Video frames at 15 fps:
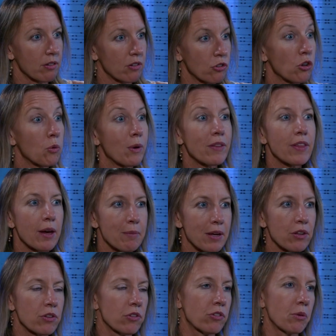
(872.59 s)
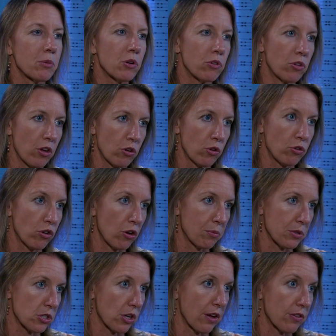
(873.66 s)
So what that means is someone who's
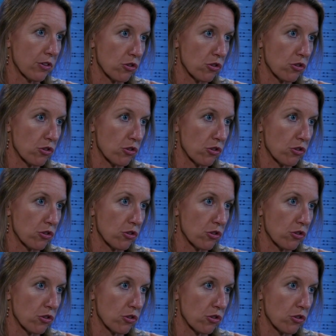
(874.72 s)
homeless on